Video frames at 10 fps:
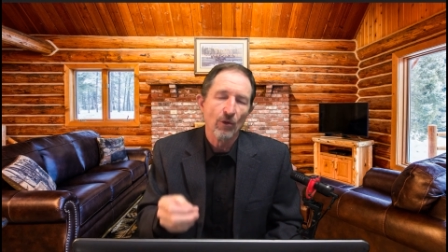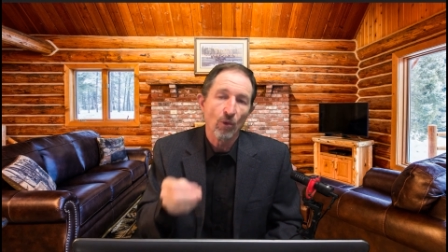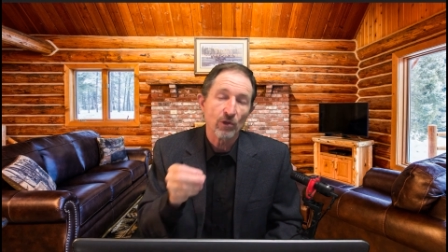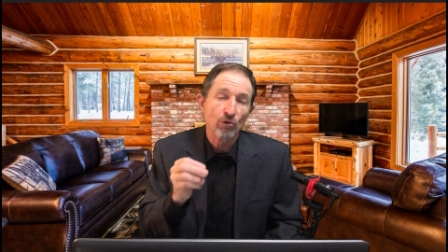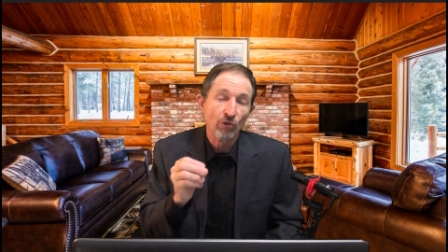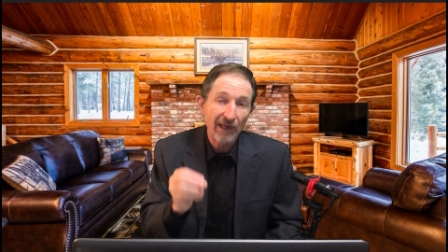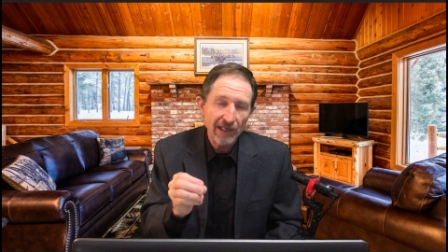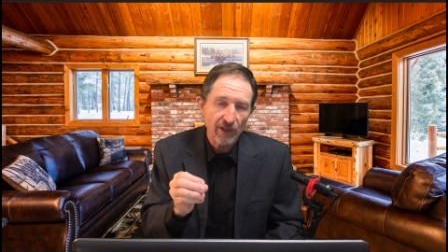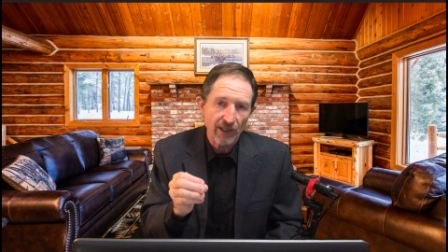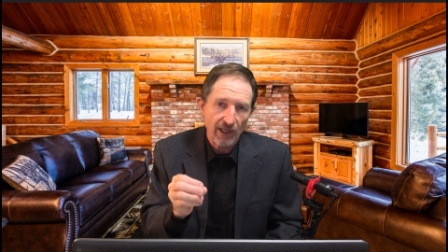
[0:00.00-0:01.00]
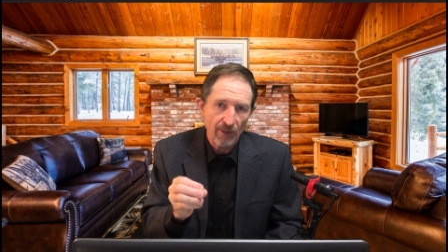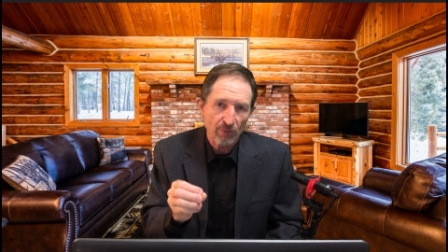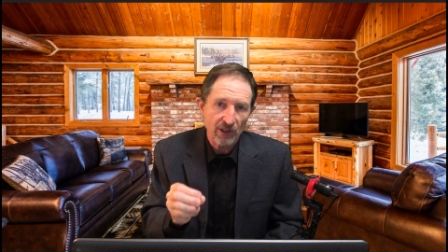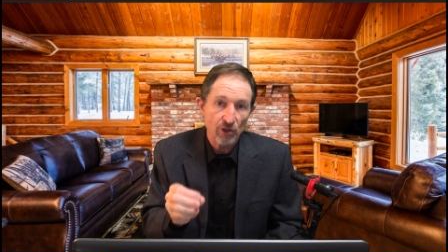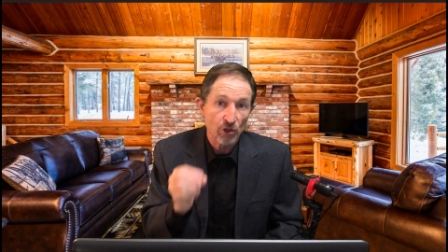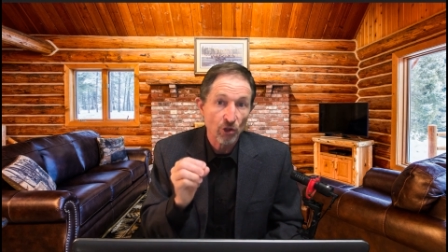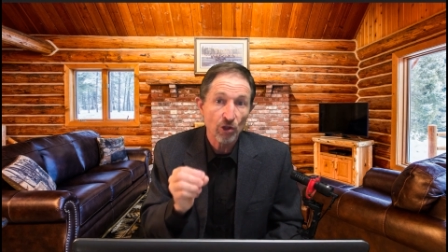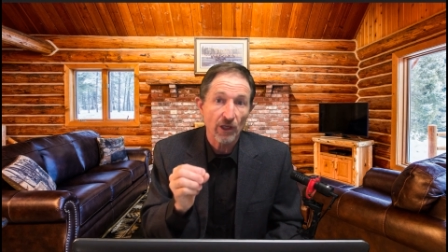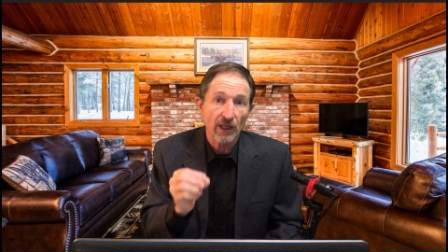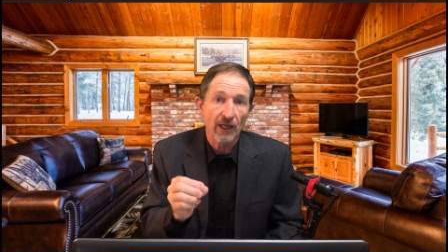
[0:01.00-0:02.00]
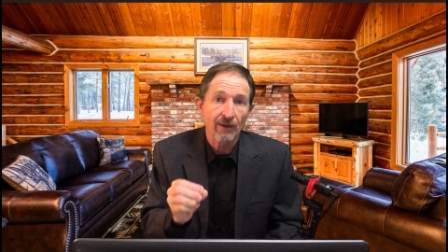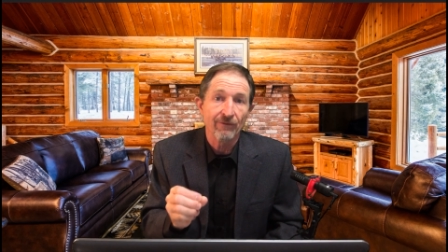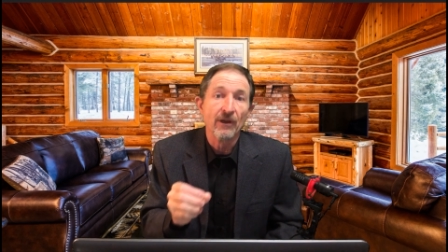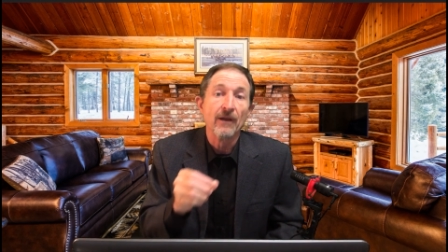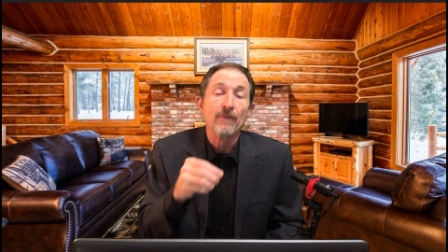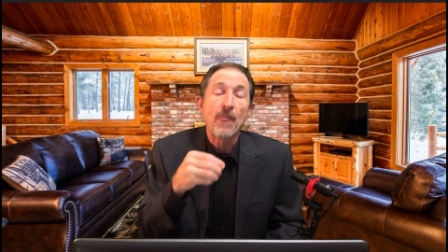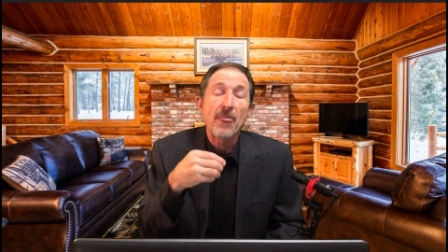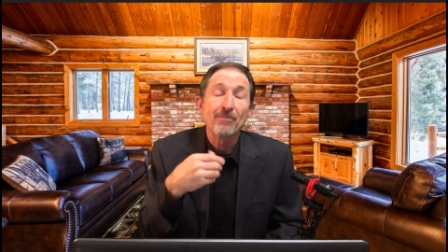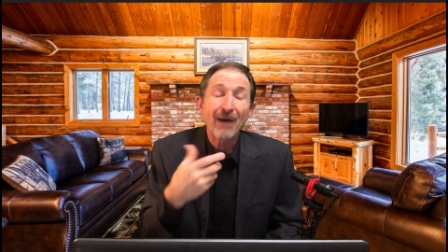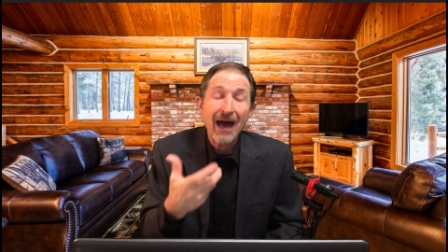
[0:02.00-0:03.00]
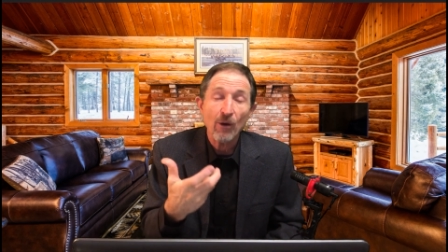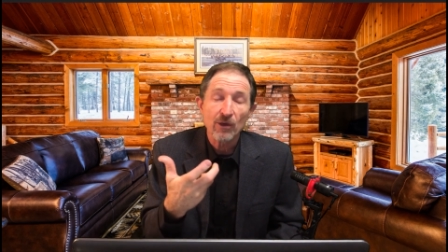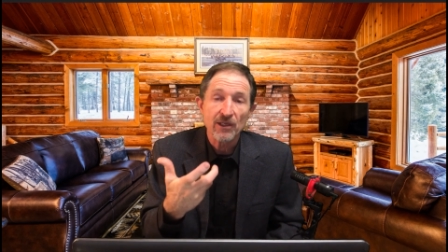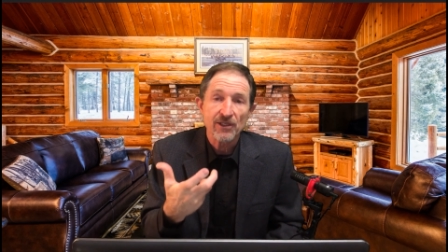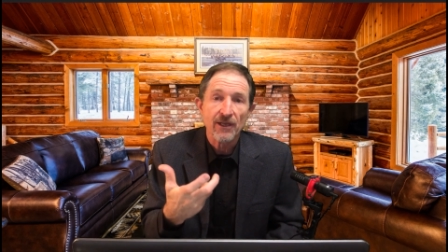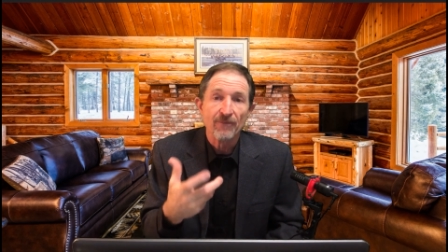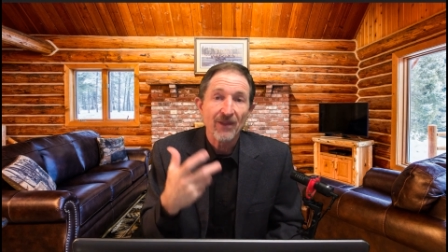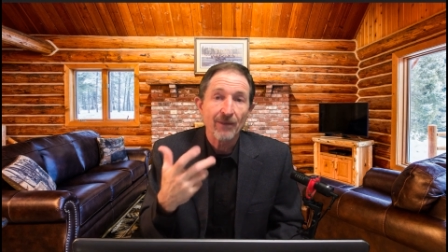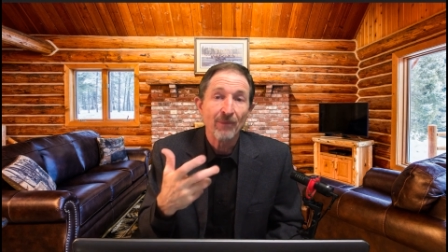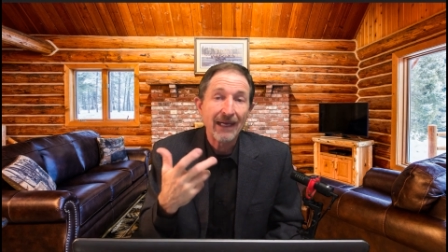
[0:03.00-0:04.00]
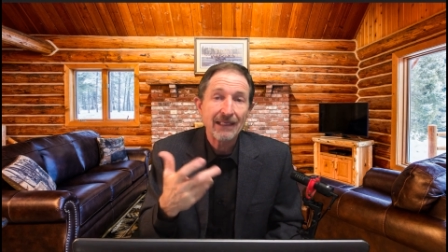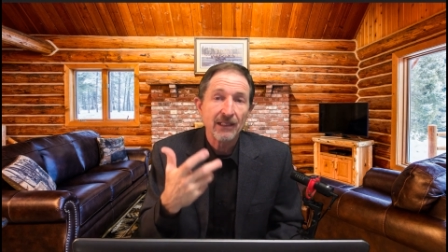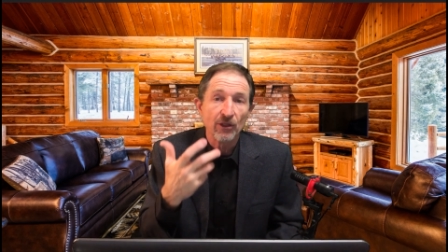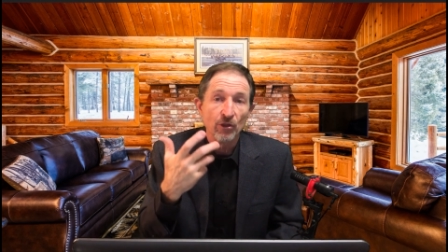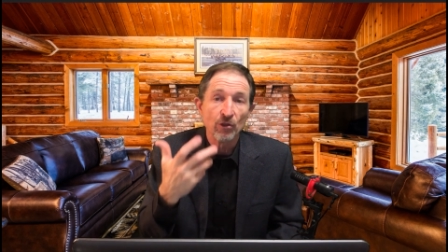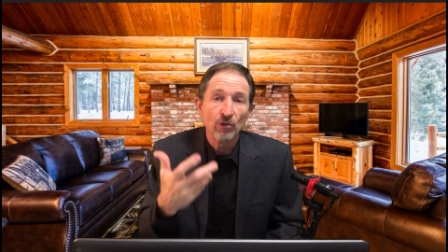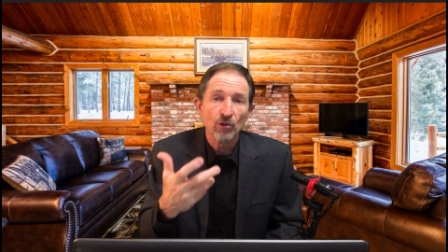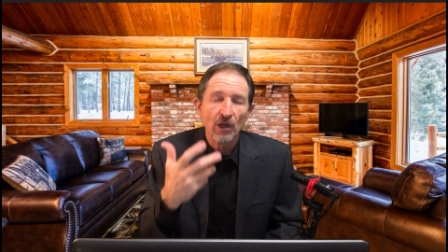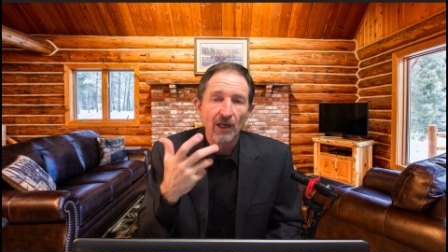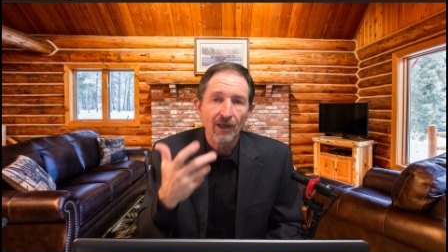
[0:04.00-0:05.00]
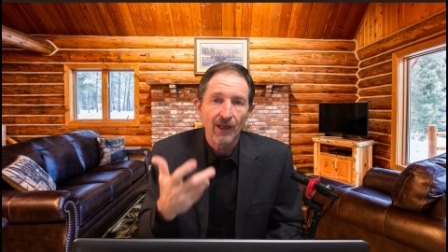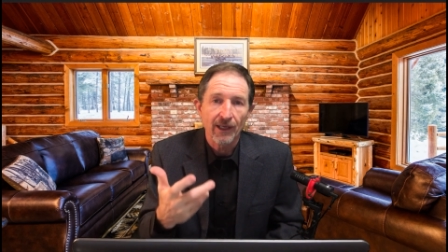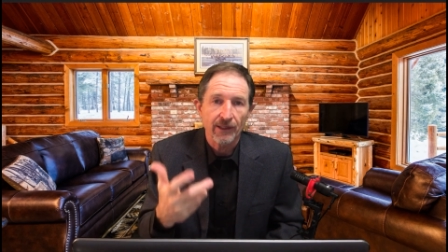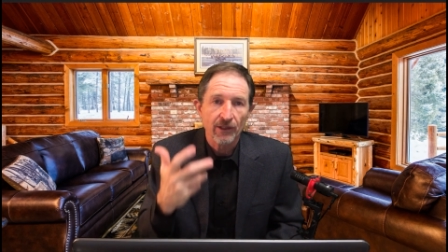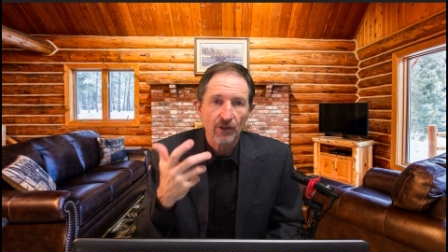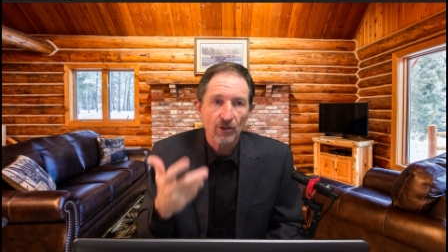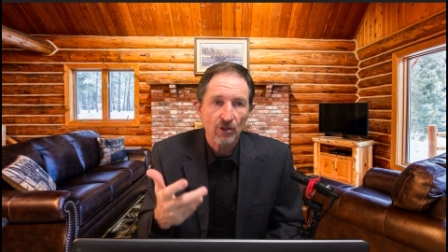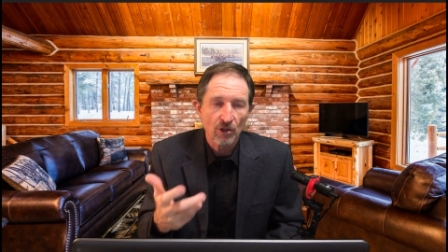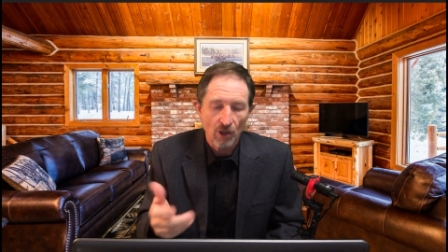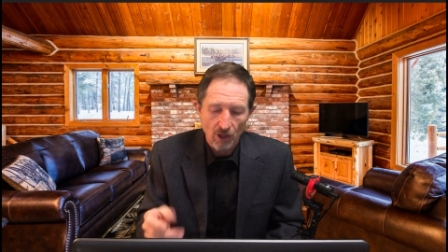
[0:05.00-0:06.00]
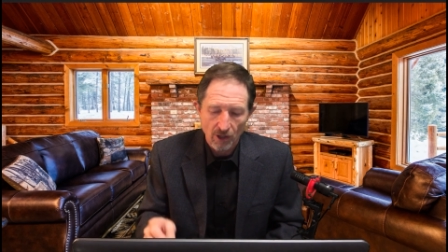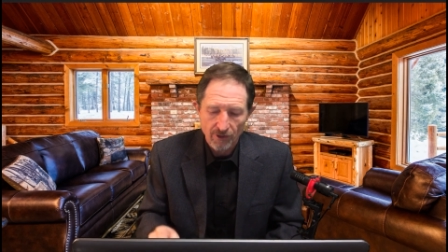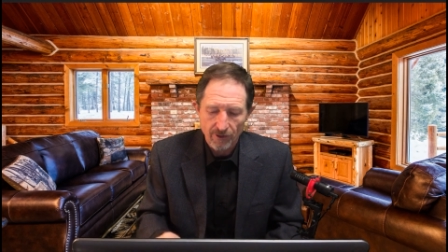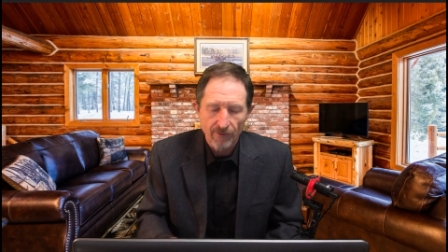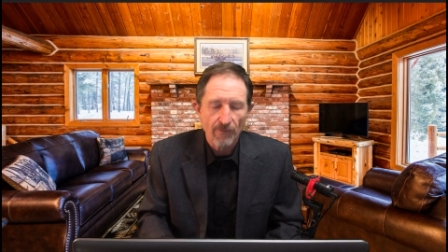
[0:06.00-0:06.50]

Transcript: What's really going to happen is you're going to have powers that make you like God.